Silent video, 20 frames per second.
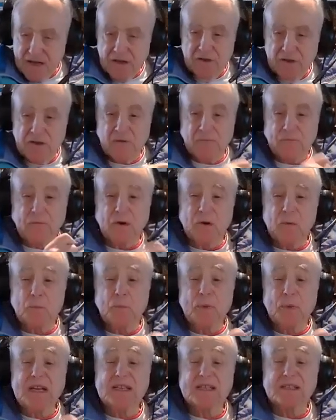different
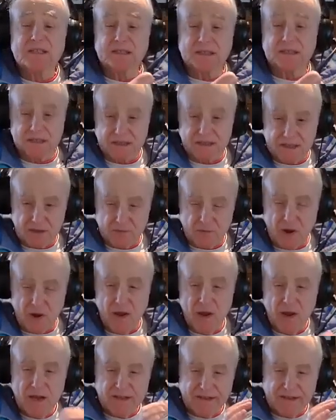pieces. Because
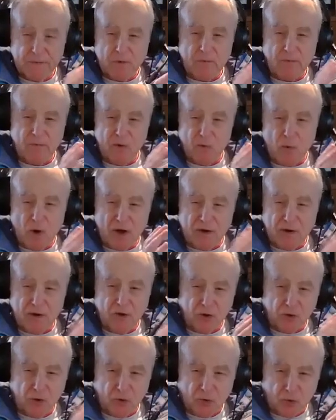we see what we want to
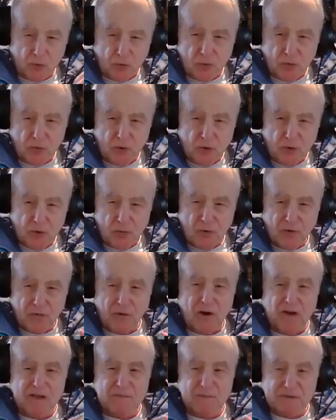do with
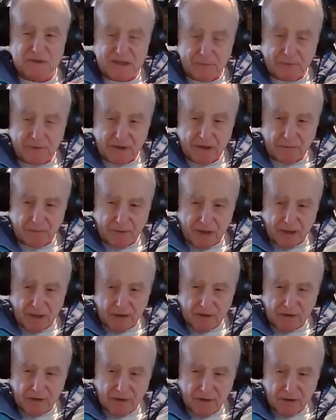our specific
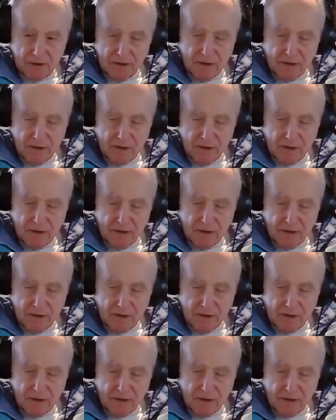event